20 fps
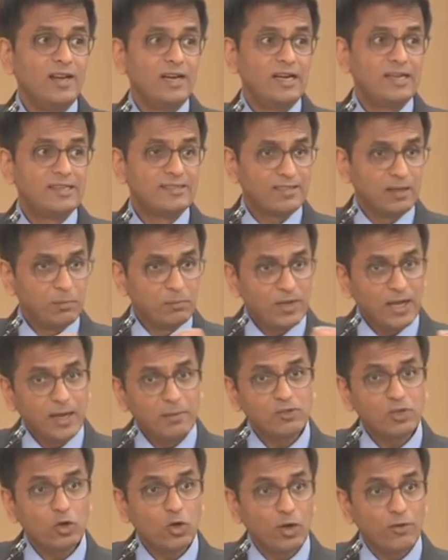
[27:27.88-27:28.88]
It's
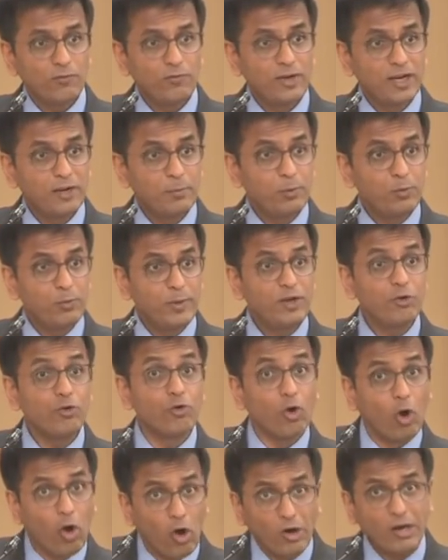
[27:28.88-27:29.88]
sometimes a conflict between
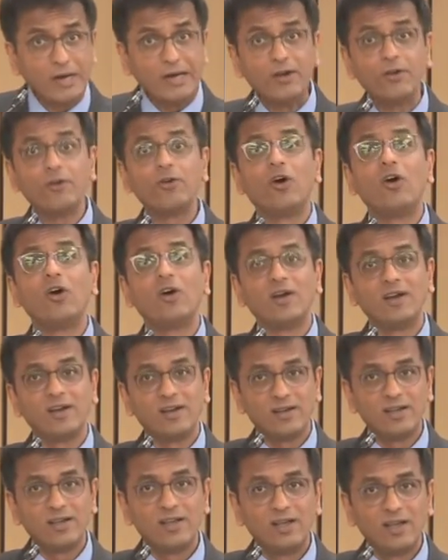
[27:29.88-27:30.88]
wrong and wrong.